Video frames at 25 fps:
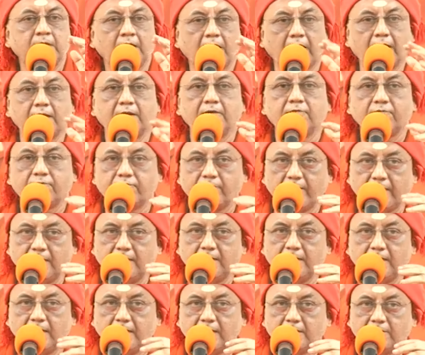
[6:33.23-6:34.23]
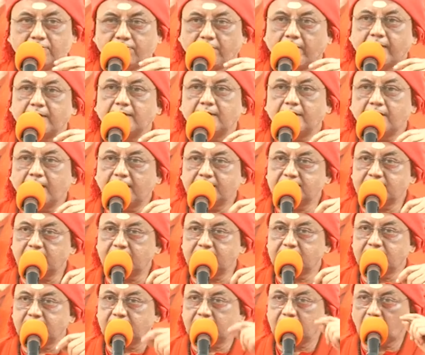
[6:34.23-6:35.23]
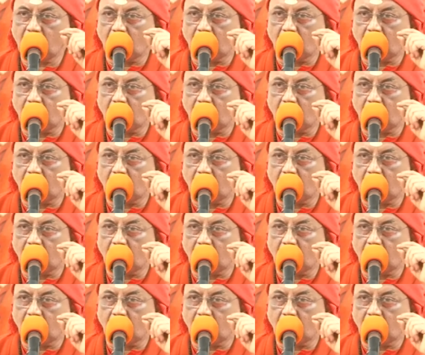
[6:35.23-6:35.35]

And when it finally, as I said,